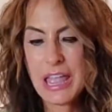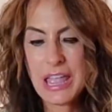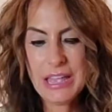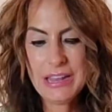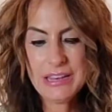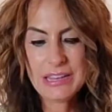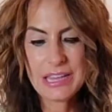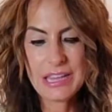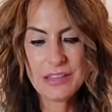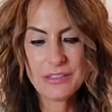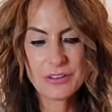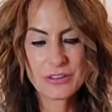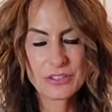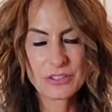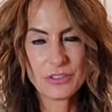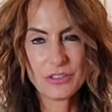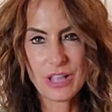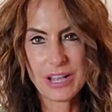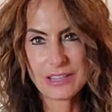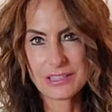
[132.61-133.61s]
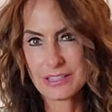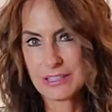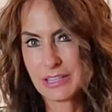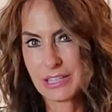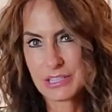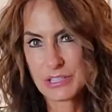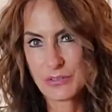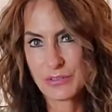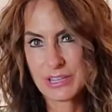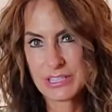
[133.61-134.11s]
And again, there's lots and
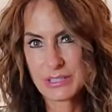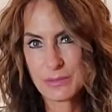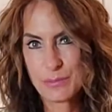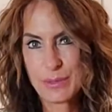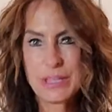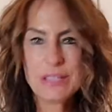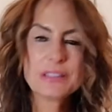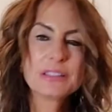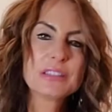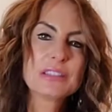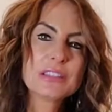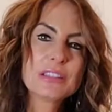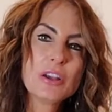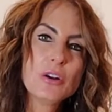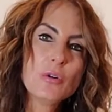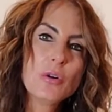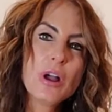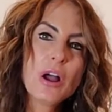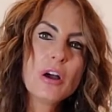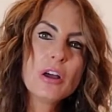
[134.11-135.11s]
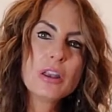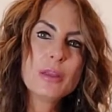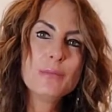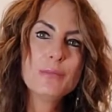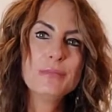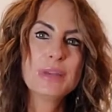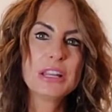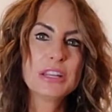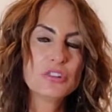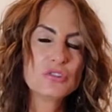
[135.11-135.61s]
lots of recipes. So on a
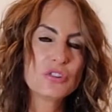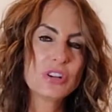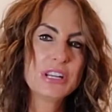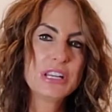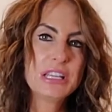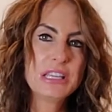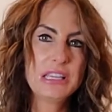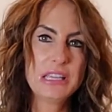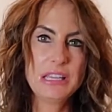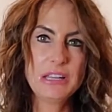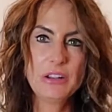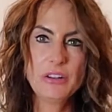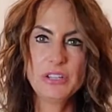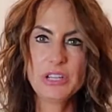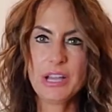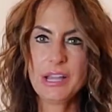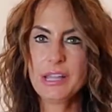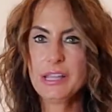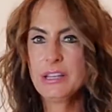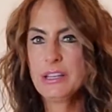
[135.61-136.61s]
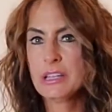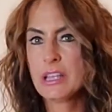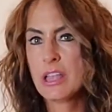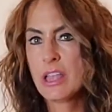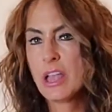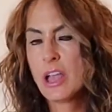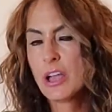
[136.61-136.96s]
Mediterranean keto diet,